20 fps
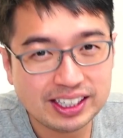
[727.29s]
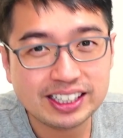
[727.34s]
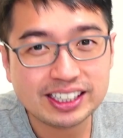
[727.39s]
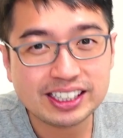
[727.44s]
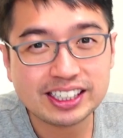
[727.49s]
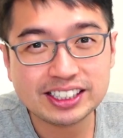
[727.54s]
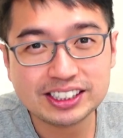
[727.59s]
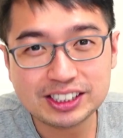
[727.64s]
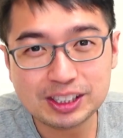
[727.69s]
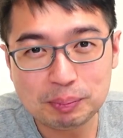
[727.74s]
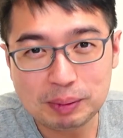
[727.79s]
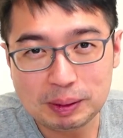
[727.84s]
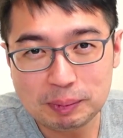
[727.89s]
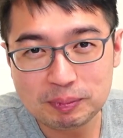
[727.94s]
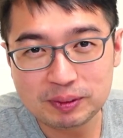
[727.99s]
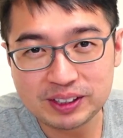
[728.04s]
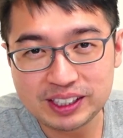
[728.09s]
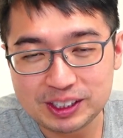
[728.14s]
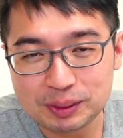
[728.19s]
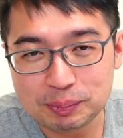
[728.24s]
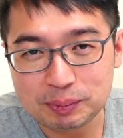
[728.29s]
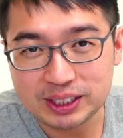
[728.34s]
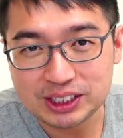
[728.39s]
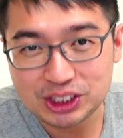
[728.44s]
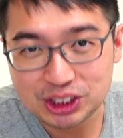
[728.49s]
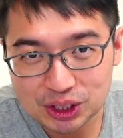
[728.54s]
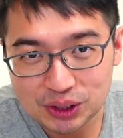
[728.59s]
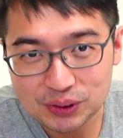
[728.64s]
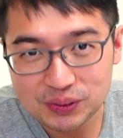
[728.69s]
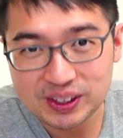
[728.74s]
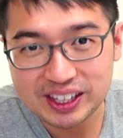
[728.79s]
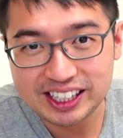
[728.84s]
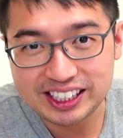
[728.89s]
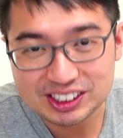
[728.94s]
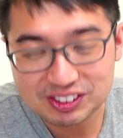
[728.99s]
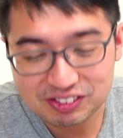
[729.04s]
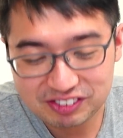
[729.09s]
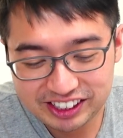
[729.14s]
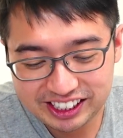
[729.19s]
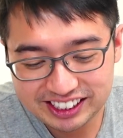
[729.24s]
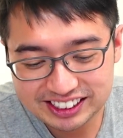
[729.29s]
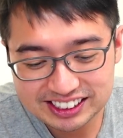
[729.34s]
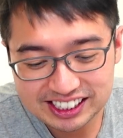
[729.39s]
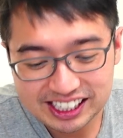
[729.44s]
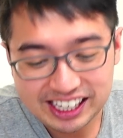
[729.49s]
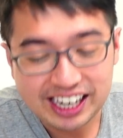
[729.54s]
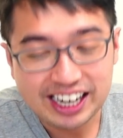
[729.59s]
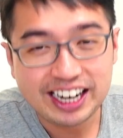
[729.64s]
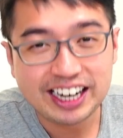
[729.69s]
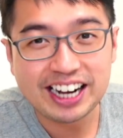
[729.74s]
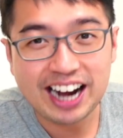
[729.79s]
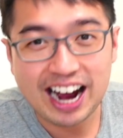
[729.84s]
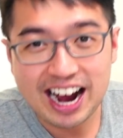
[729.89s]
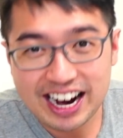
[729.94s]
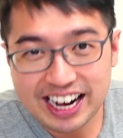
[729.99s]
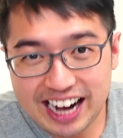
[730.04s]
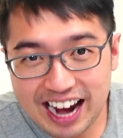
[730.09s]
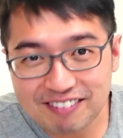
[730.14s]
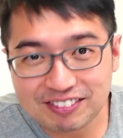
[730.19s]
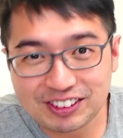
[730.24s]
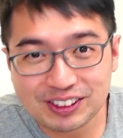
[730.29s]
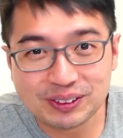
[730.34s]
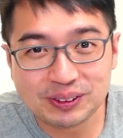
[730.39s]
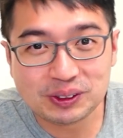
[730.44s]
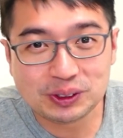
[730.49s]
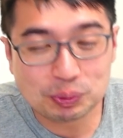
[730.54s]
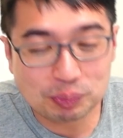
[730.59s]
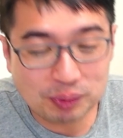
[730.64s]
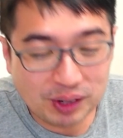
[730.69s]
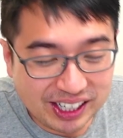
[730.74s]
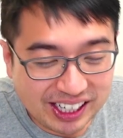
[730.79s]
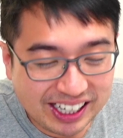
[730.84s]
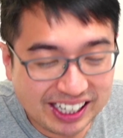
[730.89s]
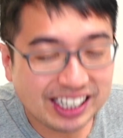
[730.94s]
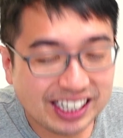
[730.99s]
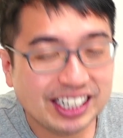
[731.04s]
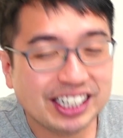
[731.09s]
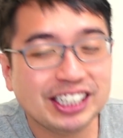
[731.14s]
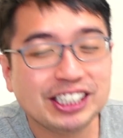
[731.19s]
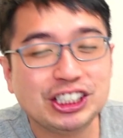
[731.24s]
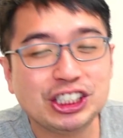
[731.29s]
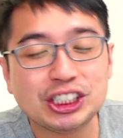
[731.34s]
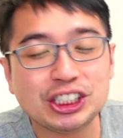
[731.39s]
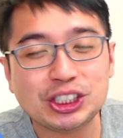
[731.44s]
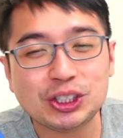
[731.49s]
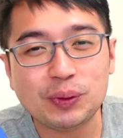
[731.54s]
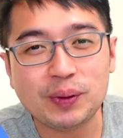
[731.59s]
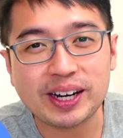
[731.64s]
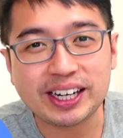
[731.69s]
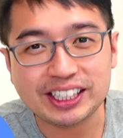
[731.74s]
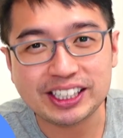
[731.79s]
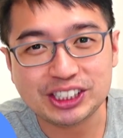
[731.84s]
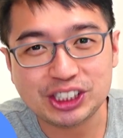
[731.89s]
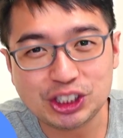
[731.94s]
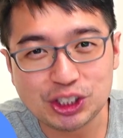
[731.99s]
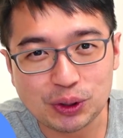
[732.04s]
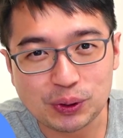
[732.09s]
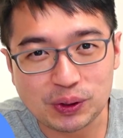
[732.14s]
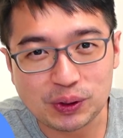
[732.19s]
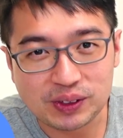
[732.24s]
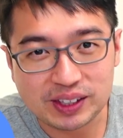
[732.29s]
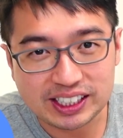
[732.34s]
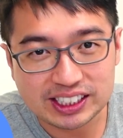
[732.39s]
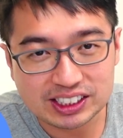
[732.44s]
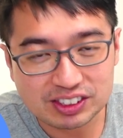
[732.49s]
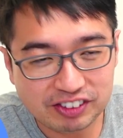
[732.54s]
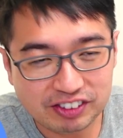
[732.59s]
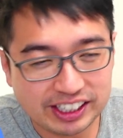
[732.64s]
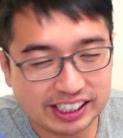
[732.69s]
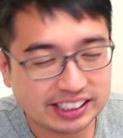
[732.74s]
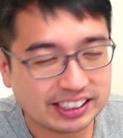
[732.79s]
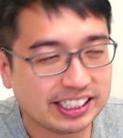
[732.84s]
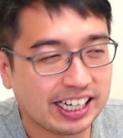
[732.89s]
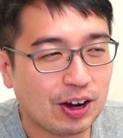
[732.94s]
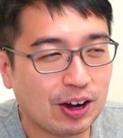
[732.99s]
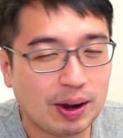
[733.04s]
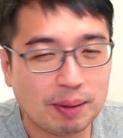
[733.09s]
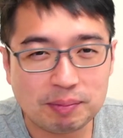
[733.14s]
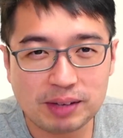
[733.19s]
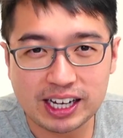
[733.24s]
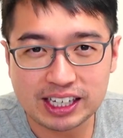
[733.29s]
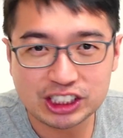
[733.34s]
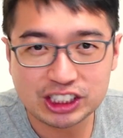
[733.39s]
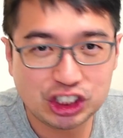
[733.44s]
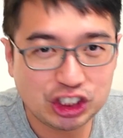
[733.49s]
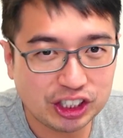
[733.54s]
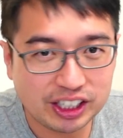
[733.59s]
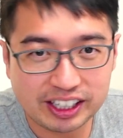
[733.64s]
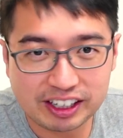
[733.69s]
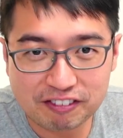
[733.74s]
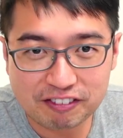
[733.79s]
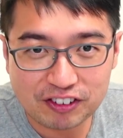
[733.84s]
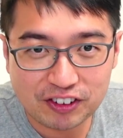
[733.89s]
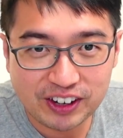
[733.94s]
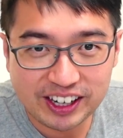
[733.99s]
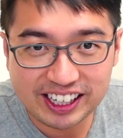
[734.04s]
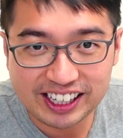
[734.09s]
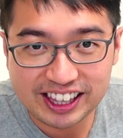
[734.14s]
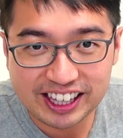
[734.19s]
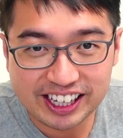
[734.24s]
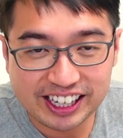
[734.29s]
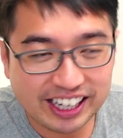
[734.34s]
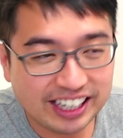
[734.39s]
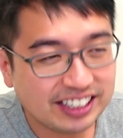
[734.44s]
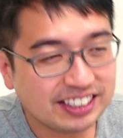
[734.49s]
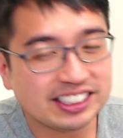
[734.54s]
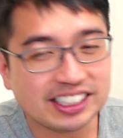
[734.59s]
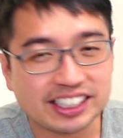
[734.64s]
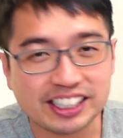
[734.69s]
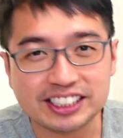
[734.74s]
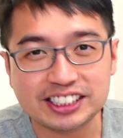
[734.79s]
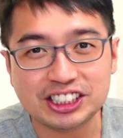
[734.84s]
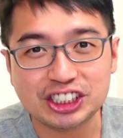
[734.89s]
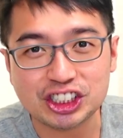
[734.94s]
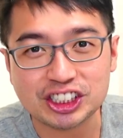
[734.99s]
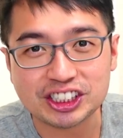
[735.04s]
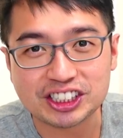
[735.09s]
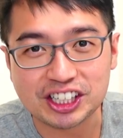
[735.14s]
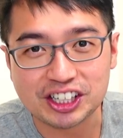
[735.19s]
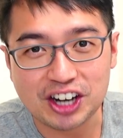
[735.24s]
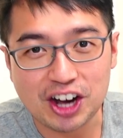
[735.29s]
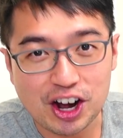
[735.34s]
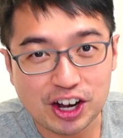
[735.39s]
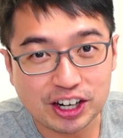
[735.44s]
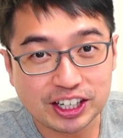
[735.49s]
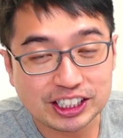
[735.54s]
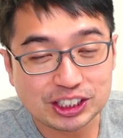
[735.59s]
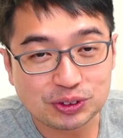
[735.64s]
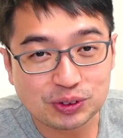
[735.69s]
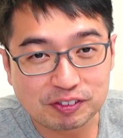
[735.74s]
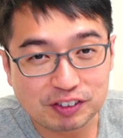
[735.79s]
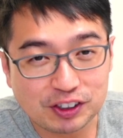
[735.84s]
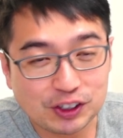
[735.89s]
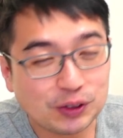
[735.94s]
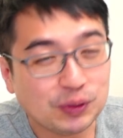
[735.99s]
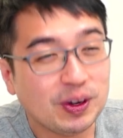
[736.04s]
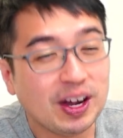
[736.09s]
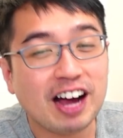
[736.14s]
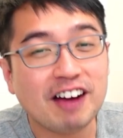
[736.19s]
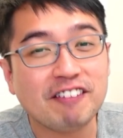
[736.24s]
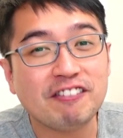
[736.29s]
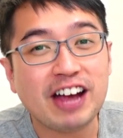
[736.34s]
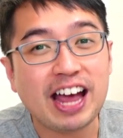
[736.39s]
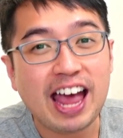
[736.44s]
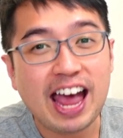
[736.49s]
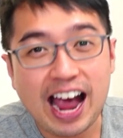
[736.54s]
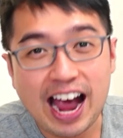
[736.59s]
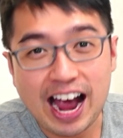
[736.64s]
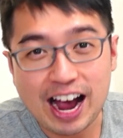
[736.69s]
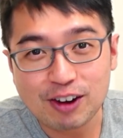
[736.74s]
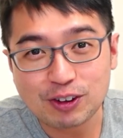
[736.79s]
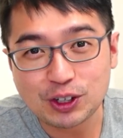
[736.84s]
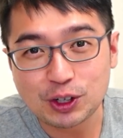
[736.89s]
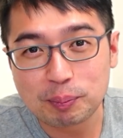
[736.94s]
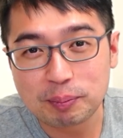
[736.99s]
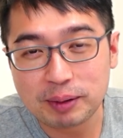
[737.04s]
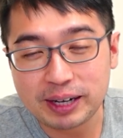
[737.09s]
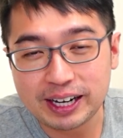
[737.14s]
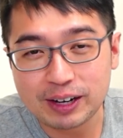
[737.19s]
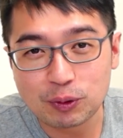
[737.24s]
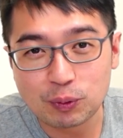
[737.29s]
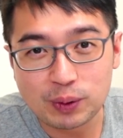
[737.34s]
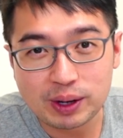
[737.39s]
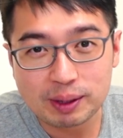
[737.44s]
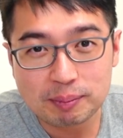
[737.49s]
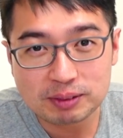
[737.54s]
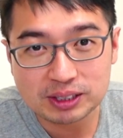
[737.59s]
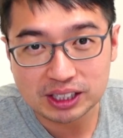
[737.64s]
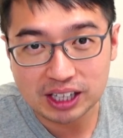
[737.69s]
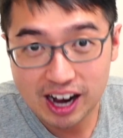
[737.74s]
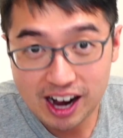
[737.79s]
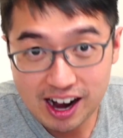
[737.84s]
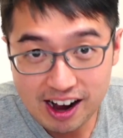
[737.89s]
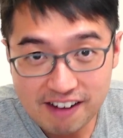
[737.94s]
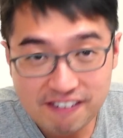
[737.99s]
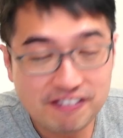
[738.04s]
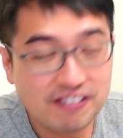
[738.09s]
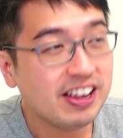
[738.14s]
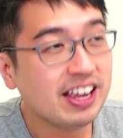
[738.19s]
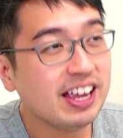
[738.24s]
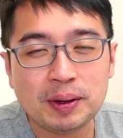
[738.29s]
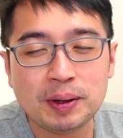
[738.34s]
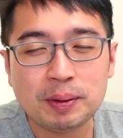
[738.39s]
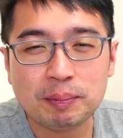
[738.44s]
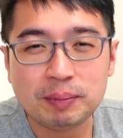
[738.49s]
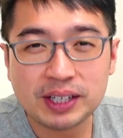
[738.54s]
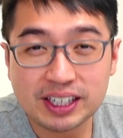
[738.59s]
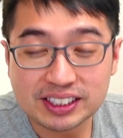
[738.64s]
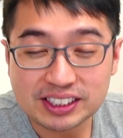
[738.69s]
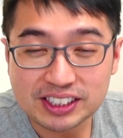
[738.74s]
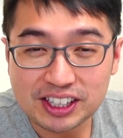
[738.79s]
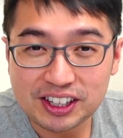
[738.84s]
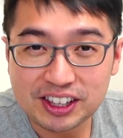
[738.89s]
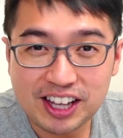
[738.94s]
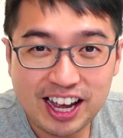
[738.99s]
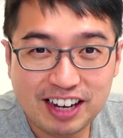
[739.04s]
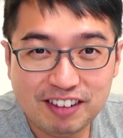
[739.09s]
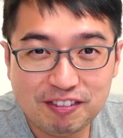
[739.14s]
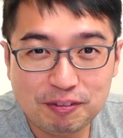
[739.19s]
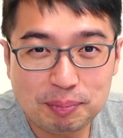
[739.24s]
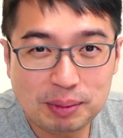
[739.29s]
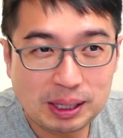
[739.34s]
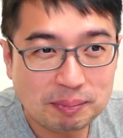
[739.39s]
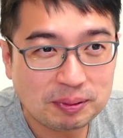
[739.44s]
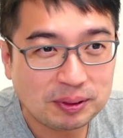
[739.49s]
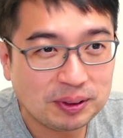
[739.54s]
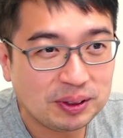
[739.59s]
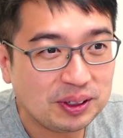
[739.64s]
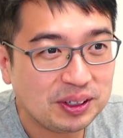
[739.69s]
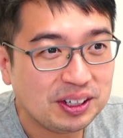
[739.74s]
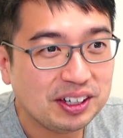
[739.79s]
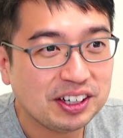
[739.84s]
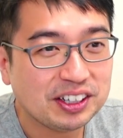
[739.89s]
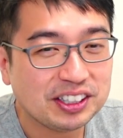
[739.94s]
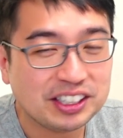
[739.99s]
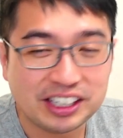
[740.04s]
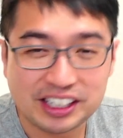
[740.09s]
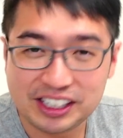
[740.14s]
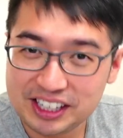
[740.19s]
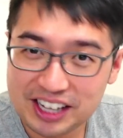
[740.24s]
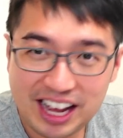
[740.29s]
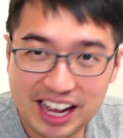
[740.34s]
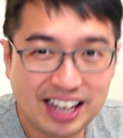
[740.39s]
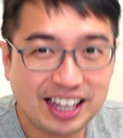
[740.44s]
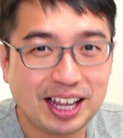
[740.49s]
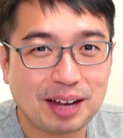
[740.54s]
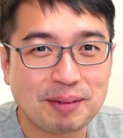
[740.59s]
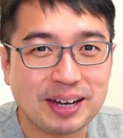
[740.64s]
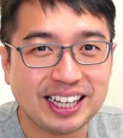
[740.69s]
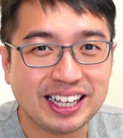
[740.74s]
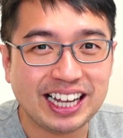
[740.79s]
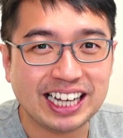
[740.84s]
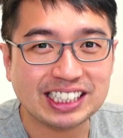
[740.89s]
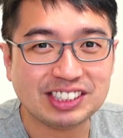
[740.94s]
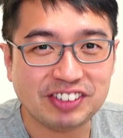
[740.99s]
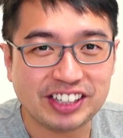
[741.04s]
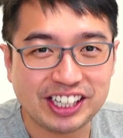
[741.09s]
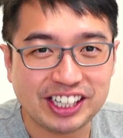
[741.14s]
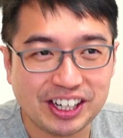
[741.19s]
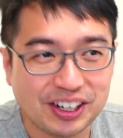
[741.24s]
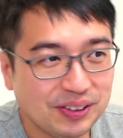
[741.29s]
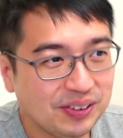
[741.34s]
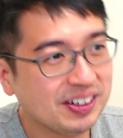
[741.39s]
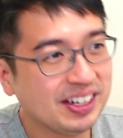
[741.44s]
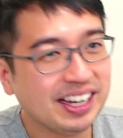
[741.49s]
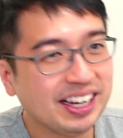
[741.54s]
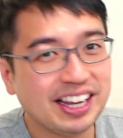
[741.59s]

Because some people need to be shown these fees, and I have to lose money just so I can show you these fees. Now, I'm not shilling for anything else. This is just an honest review of how you're being ripped off, because a lot of people did not like my last video.